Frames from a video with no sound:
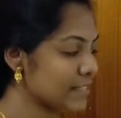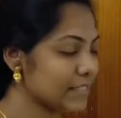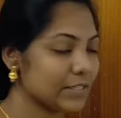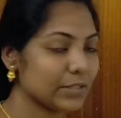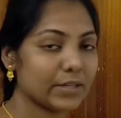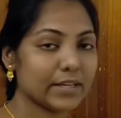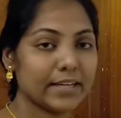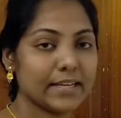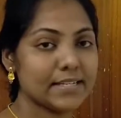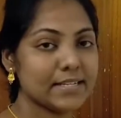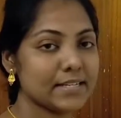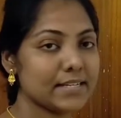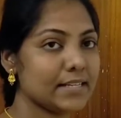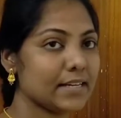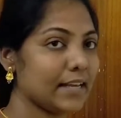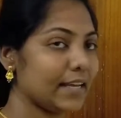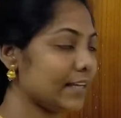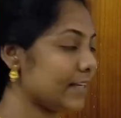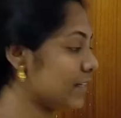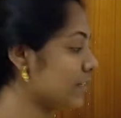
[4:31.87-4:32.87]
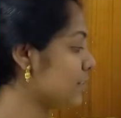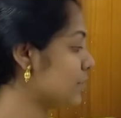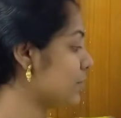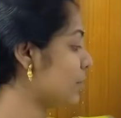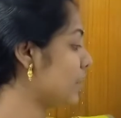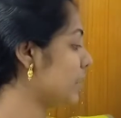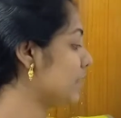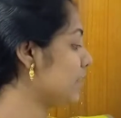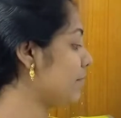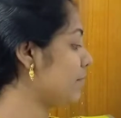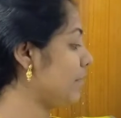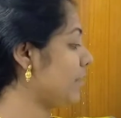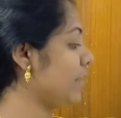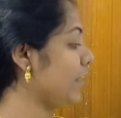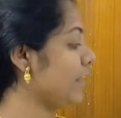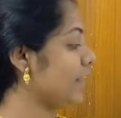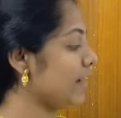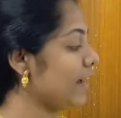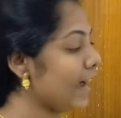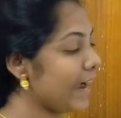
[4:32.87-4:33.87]
are located in North
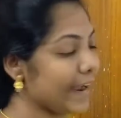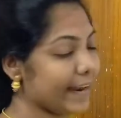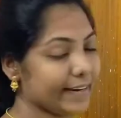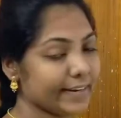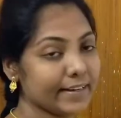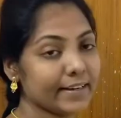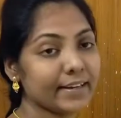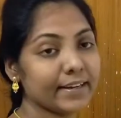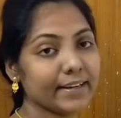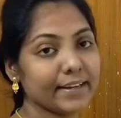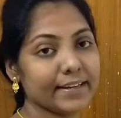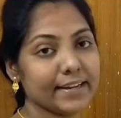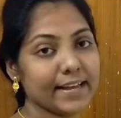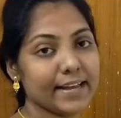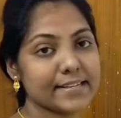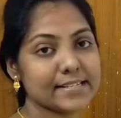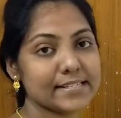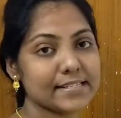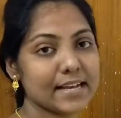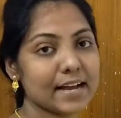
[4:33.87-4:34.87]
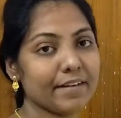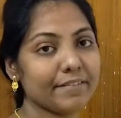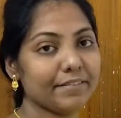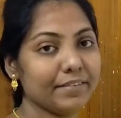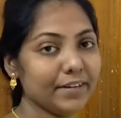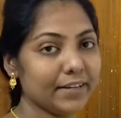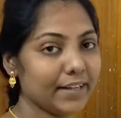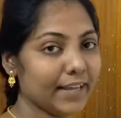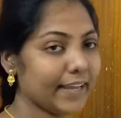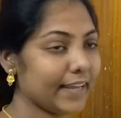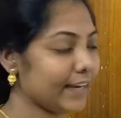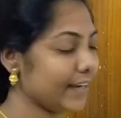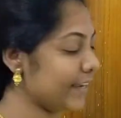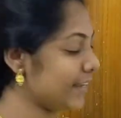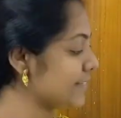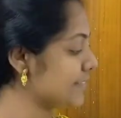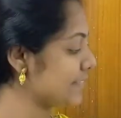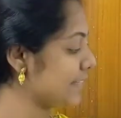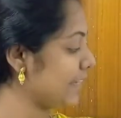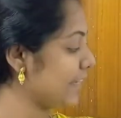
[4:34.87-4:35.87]
America, and it has covered
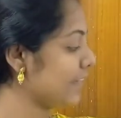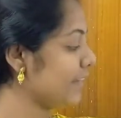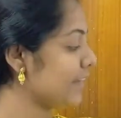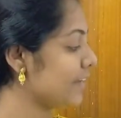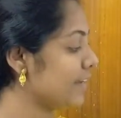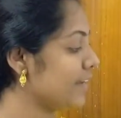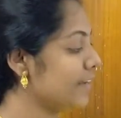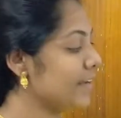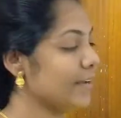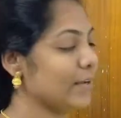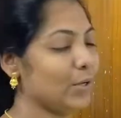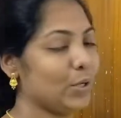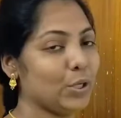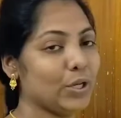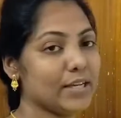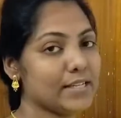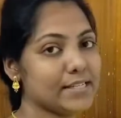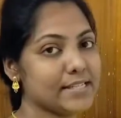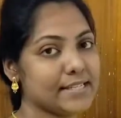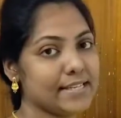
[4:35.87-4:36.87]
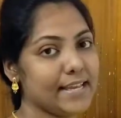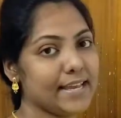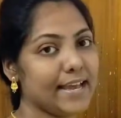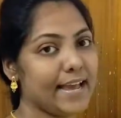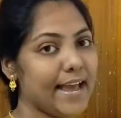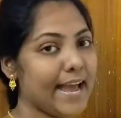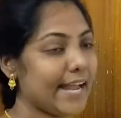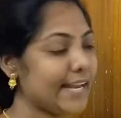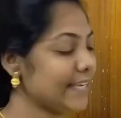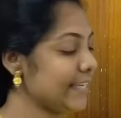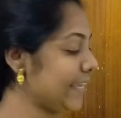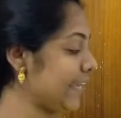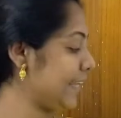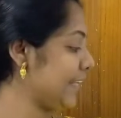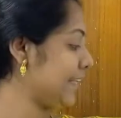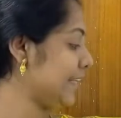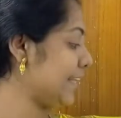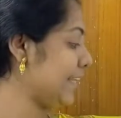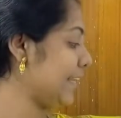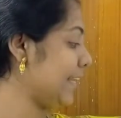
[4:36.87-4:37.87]
areas like USA and
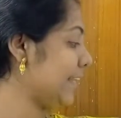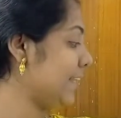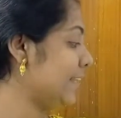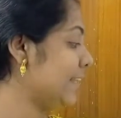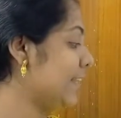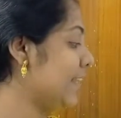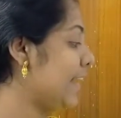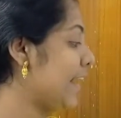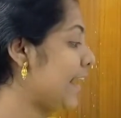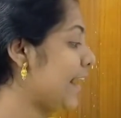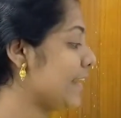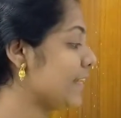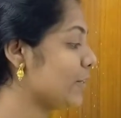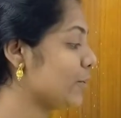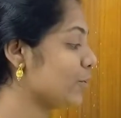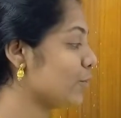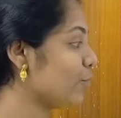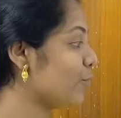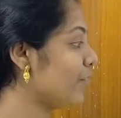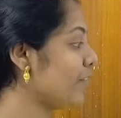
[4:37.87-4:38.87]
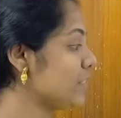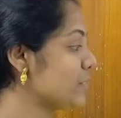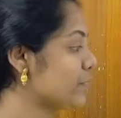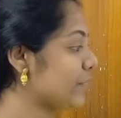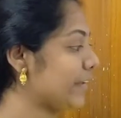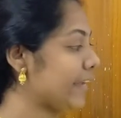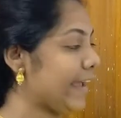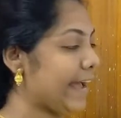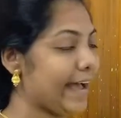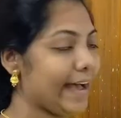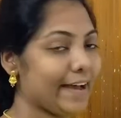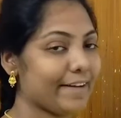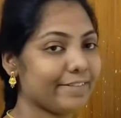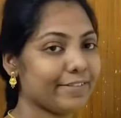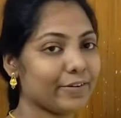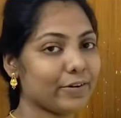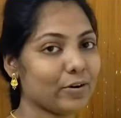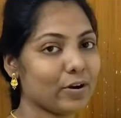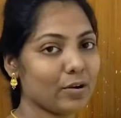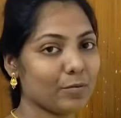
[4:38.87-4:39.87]
Canada, and to the west we have
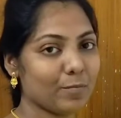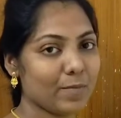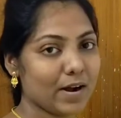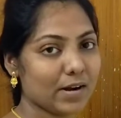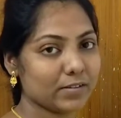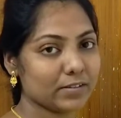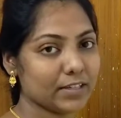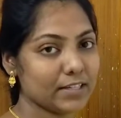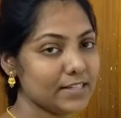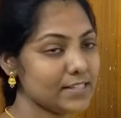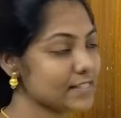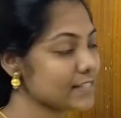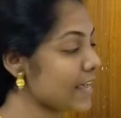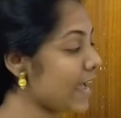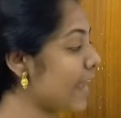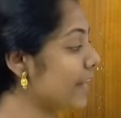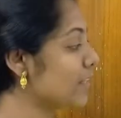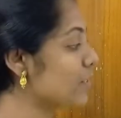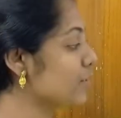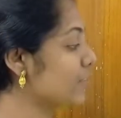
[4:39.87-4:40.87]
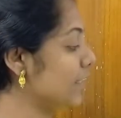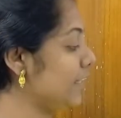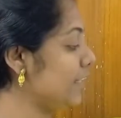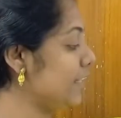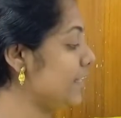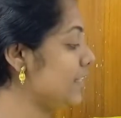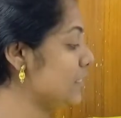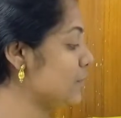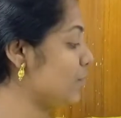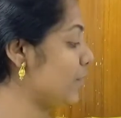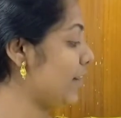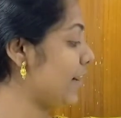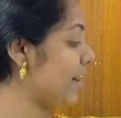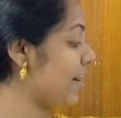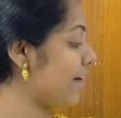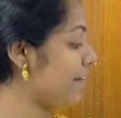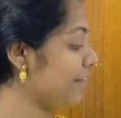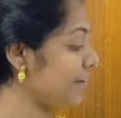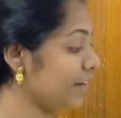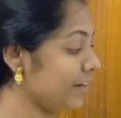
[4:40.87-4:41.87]
Rock Mountains, and to the east we are
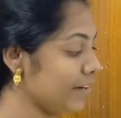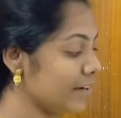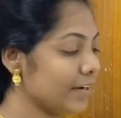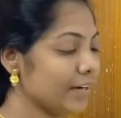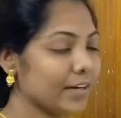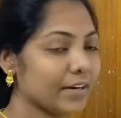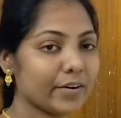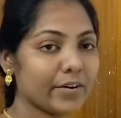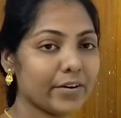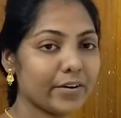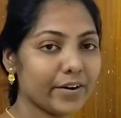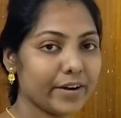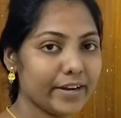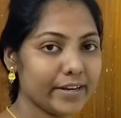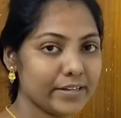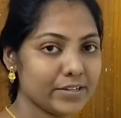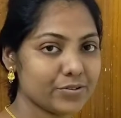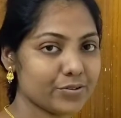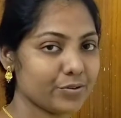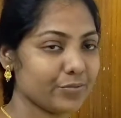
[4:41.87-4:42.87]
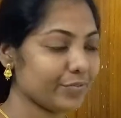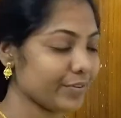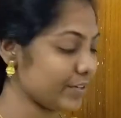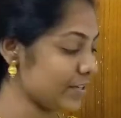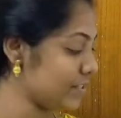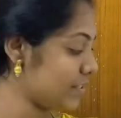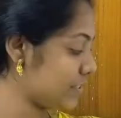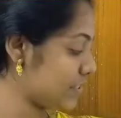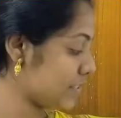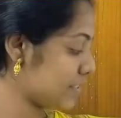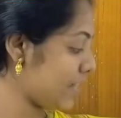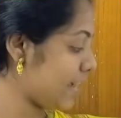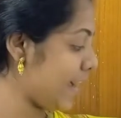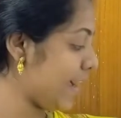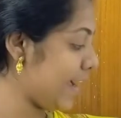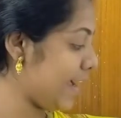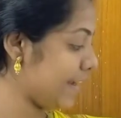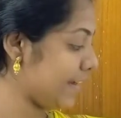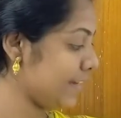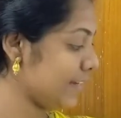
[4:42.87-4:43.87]
having great rivers,
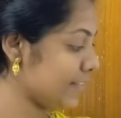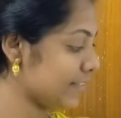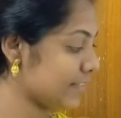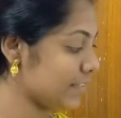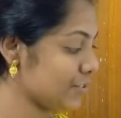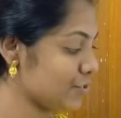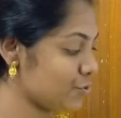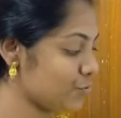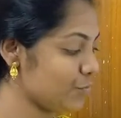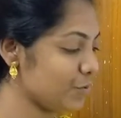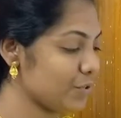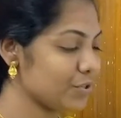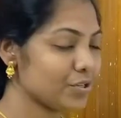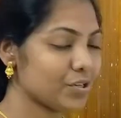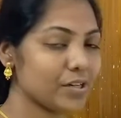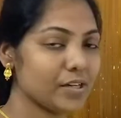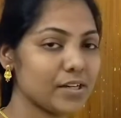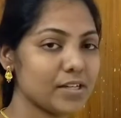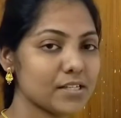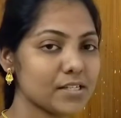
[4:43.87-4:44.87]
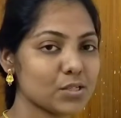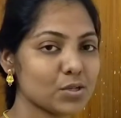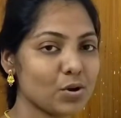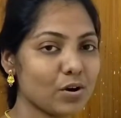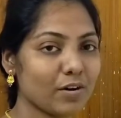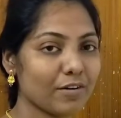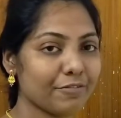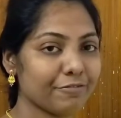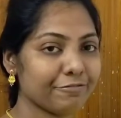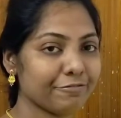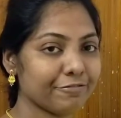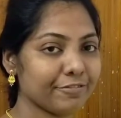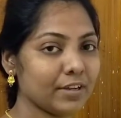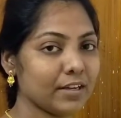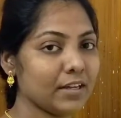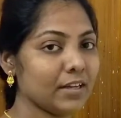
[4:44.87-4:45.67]
and the tributaries of